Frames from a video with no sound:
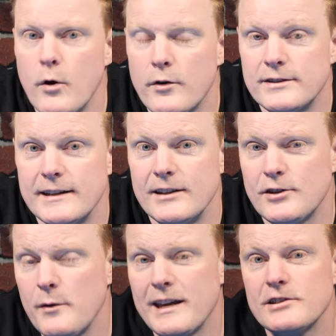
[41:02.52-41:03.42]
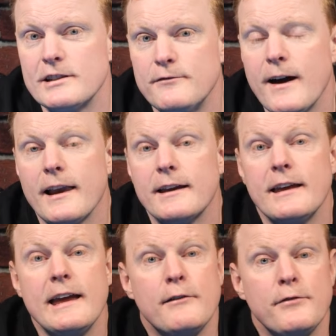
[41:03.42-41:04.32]
warranty is only actually
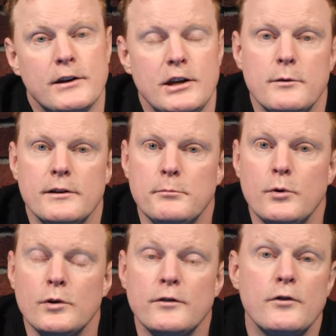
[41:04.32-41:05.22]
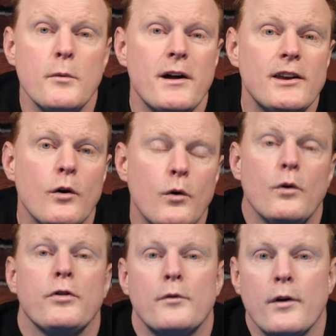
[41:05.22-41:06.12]
valid if the cue is bought from an
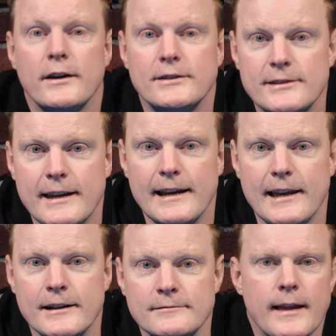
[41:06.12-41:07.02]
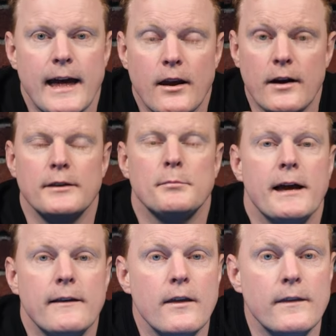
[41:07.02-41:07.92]
authorised dealer and I
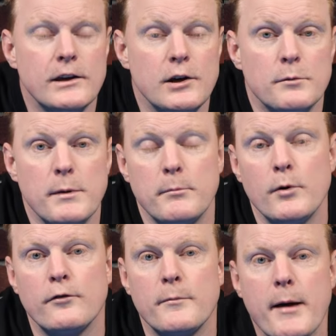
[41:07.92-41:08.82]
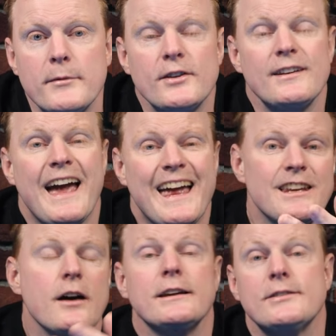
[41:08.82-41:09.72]
explained that the cue had been bought from Amazon
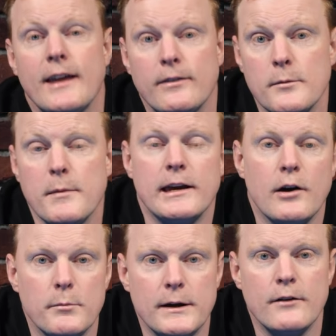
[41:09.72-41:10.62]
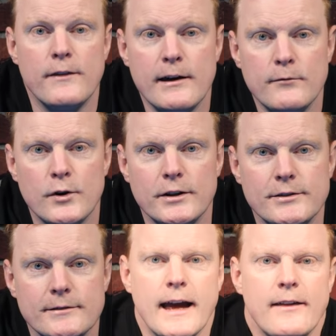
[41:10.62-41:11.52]
and I sent them a copy of the
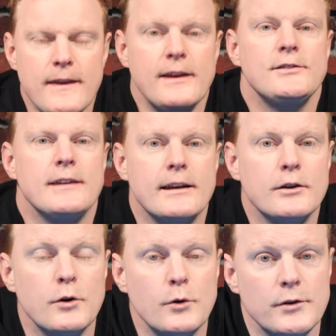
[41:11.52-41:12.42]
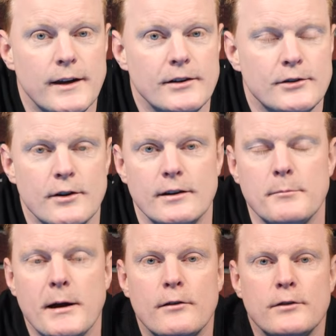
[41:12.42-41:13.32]
invoice. And this did cause a certain
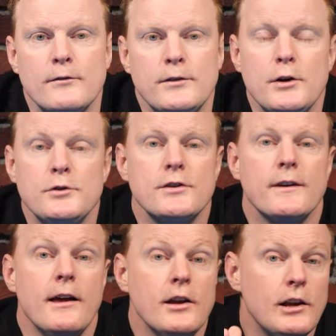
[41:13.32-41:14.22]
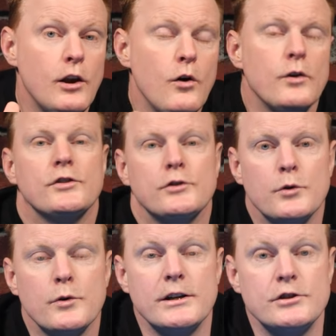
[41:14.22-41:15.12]
amount of confusion. Long
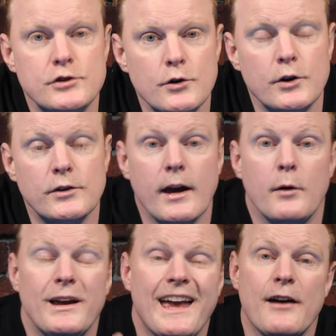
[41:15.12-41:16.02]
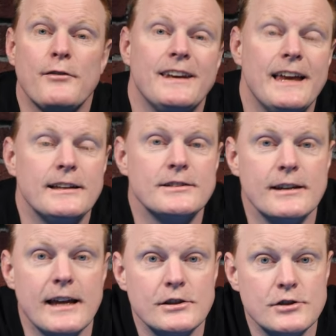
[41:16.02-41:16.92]
story short, uh, we have an
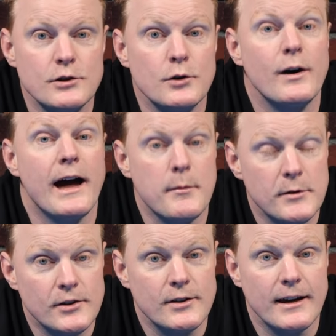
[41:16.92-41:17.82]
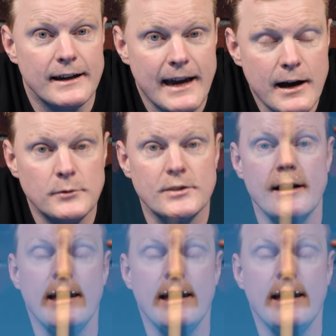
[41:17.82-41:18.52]
international Amazon account,